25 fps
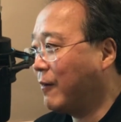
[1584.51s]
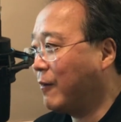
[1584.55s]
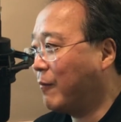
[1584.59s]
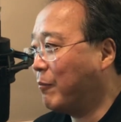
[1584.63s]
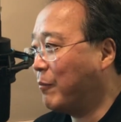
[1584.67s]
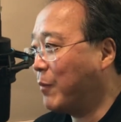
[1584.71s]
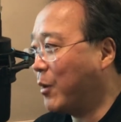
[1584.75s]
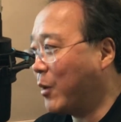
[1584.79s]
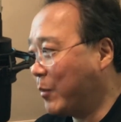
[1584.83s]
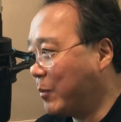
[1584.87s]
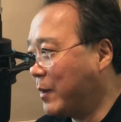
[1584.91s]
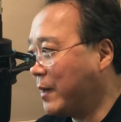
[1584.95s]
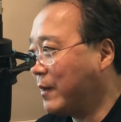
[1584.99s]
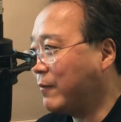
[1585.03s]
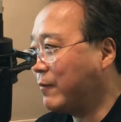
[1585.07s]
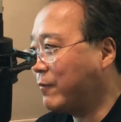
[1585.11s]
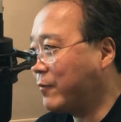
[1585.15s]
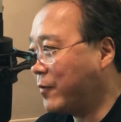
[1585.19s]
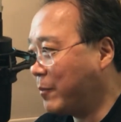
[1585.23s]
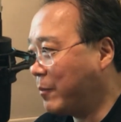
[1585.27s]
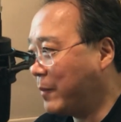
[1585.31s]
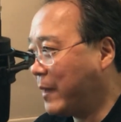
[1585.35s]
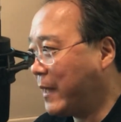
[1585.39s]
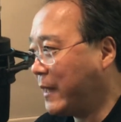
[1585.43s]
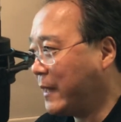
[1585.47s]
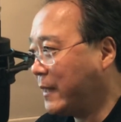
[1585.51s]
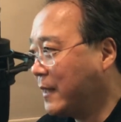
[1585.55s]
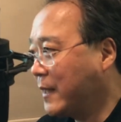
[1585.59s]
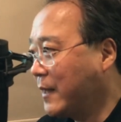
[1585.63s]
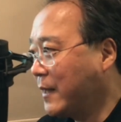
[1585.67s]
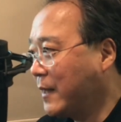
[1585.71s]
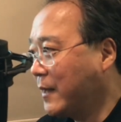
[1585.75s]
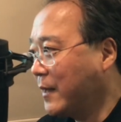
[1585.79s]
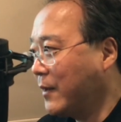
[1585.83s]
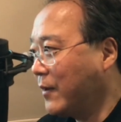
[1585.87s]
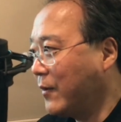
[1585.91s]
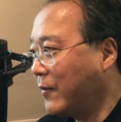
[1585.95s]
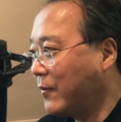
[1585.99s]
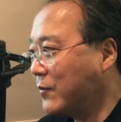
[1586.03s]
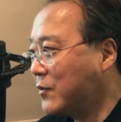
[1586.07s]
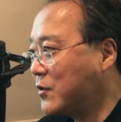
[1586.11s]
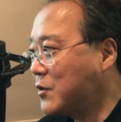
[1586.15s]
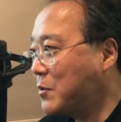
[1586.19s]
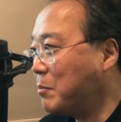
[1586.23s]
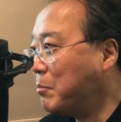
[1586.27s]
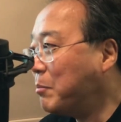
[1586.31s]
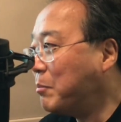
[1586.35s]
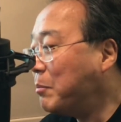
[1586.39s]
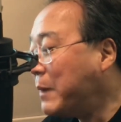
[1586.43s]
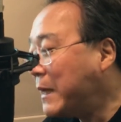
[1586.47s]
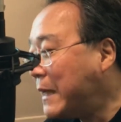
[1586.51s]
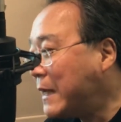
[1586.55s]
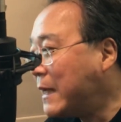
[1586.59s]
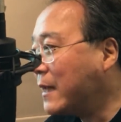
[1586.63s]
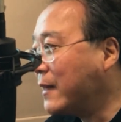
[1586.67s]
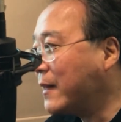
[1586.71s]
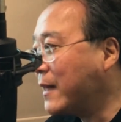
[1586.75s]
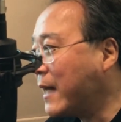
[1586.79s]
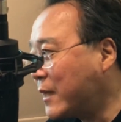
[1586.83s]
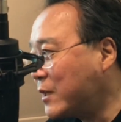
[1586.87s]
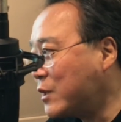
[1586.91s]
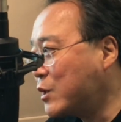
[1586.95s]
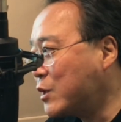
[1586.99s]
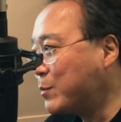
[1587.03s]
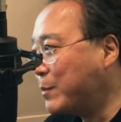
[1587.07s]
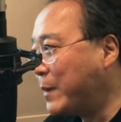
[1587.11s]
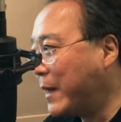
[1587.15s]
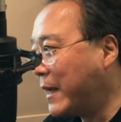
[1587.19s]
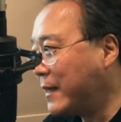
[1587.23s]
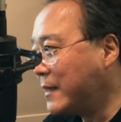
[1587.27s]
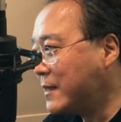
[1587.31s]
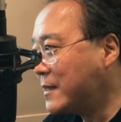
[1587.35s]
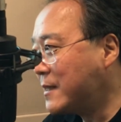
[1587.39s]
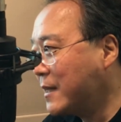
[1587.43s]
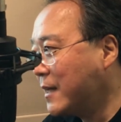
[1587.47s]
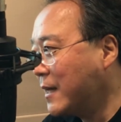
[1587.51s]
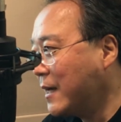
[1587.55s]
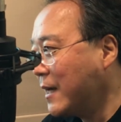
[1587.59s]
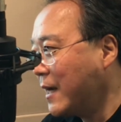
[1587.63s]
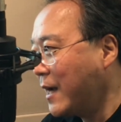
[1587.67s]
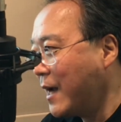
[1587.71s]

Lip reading: moment for me to be in that space.